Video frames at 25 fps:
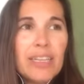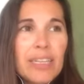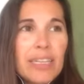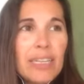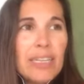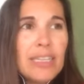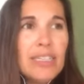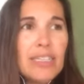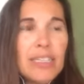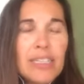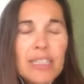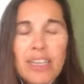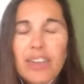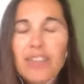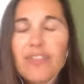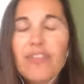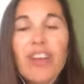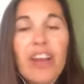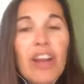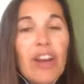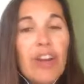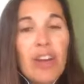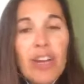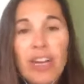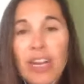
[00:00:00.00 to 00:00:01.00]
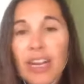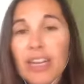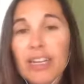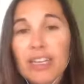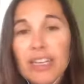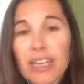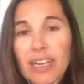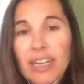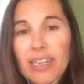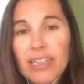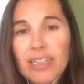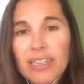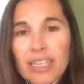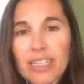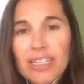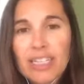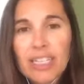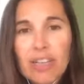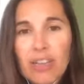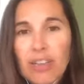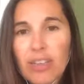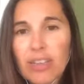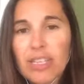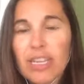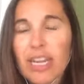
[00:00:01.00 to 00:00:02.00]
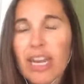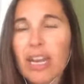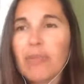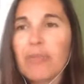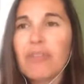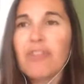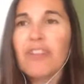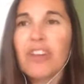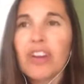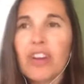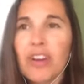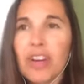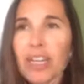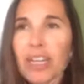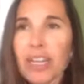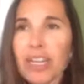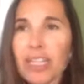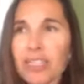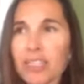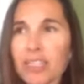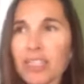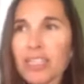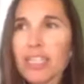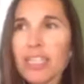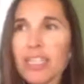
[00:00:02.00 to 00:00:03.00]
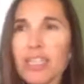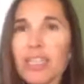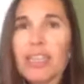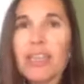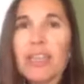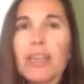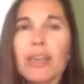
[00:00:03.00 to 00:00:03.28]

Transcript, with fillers: easily it very and it does i see it all the time it very easily